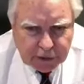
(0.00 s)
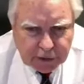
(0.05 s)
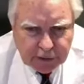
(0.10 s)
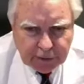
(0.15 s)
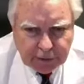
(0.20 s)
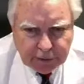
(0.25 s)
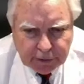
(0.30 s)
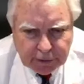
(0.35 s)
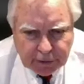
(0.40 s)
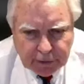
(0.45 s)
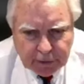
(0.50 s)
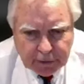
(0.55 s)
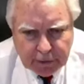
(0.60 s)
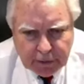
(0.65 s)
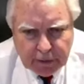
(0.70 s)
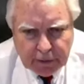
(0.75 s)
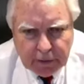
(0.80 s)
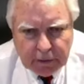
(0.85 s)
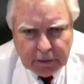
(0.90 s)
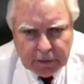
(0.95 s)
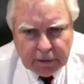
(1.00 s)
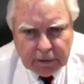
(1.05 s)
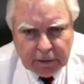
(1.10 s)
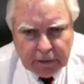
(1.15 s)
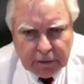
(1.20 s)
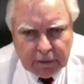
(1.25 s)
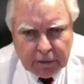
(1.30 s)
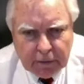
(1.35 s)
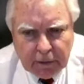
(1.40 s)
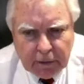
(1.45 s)
go on,
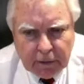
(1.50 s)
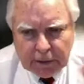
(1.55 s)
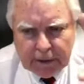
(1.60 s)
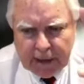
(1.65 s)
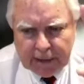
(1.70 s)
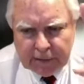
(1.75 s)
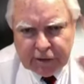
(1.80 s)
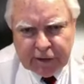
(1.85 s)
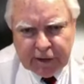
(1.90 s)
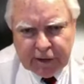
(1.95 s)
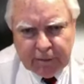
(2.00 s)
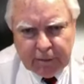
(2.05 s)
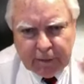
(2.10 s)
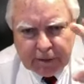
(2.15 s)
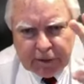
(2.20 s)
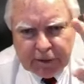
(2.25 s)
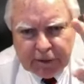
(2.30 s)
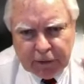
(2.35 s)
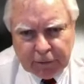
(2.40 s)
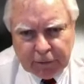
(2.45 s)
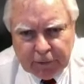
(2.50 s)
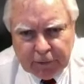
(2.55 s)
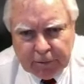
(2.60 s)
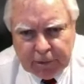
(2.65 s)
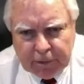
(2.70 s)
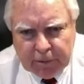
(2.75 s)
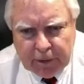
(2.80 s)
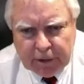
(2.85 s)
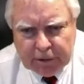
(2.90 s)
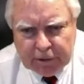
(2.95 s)
I can't see myself.
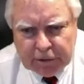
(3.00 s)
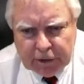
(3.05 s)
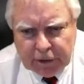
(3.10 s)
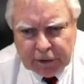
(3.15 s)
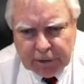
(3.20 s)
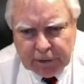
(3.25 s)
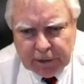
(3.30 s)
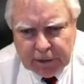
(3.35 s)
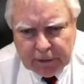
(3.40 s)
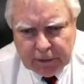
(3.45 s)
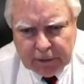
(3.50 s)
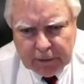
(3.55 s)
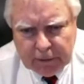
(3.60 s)
Am I showing?